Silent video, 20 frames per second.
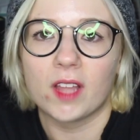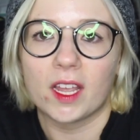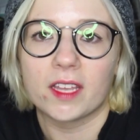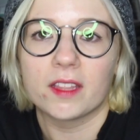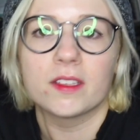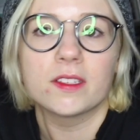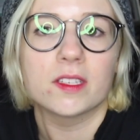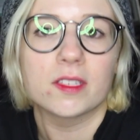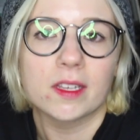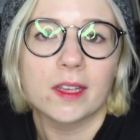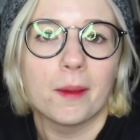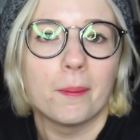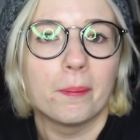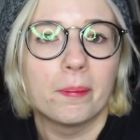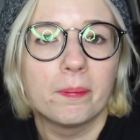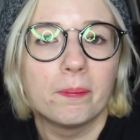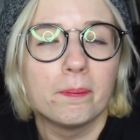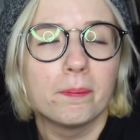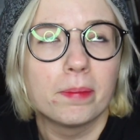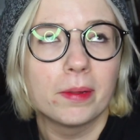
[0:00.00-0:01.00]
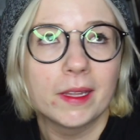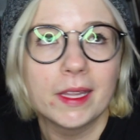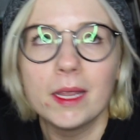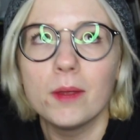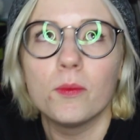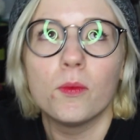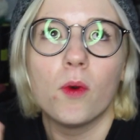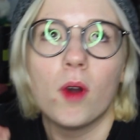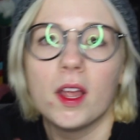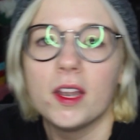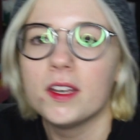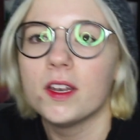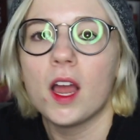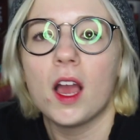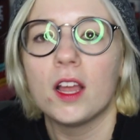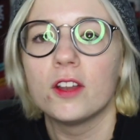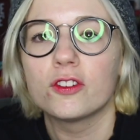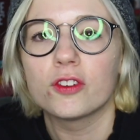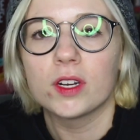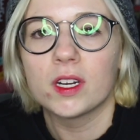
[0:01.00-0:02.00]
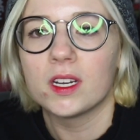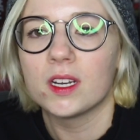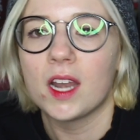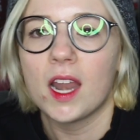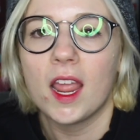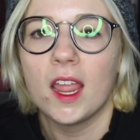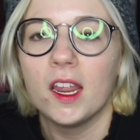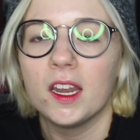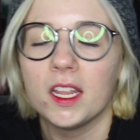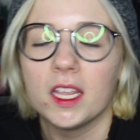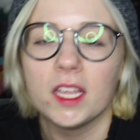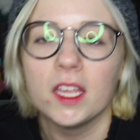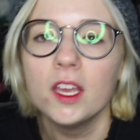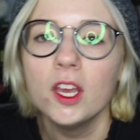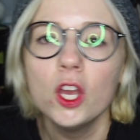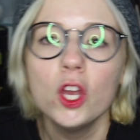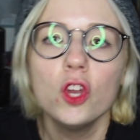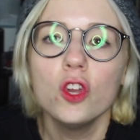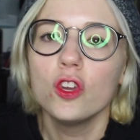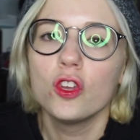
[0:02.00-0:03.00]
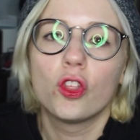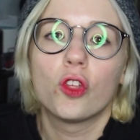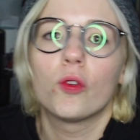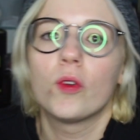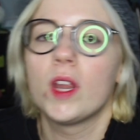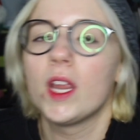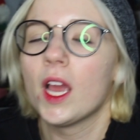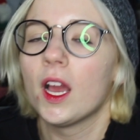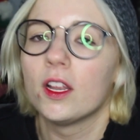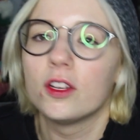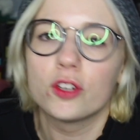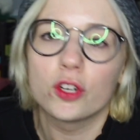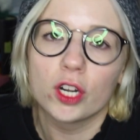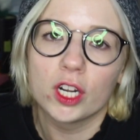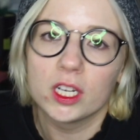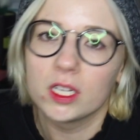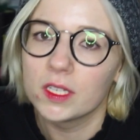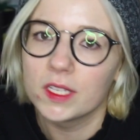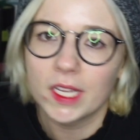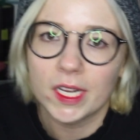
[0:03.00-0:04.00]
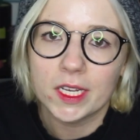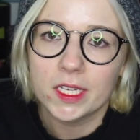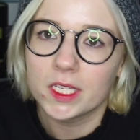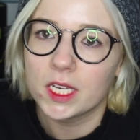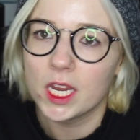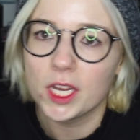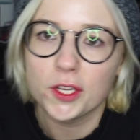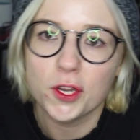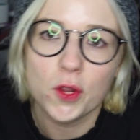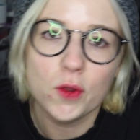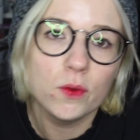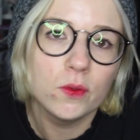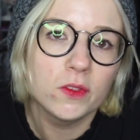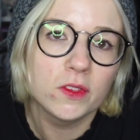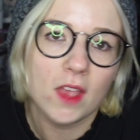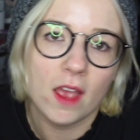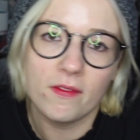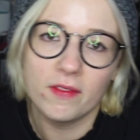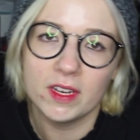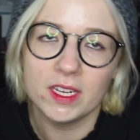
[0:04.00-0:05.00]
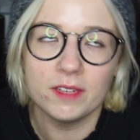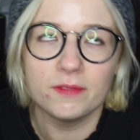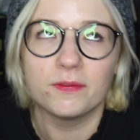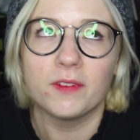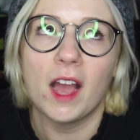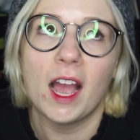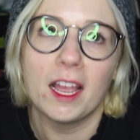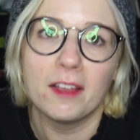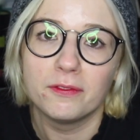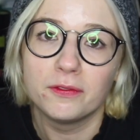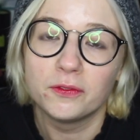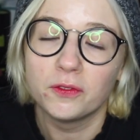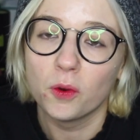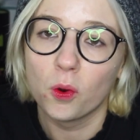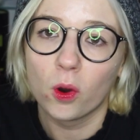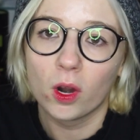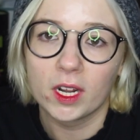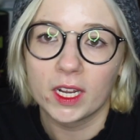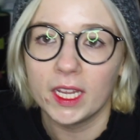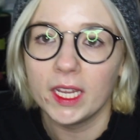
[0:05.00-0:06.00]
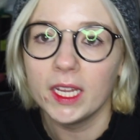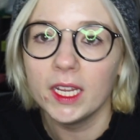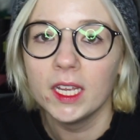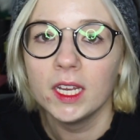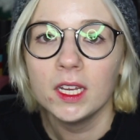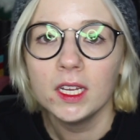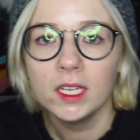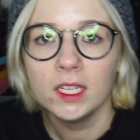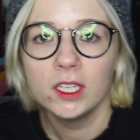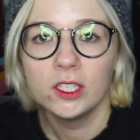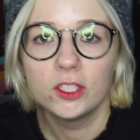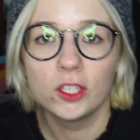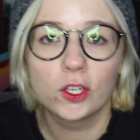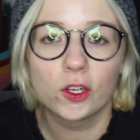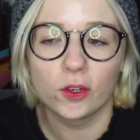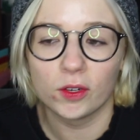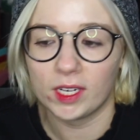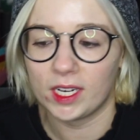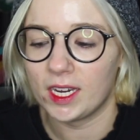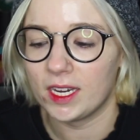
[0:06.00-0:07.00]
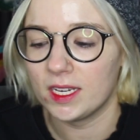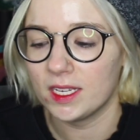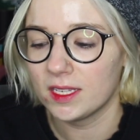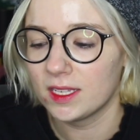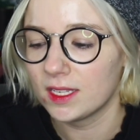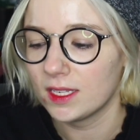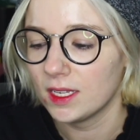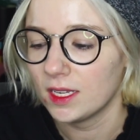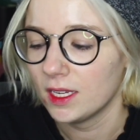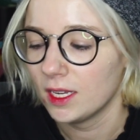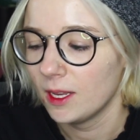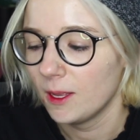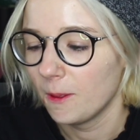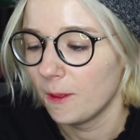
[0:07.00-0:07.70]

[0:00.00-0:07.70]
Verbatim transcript: Like this is a complete 180, 360, 275, 40 degrees,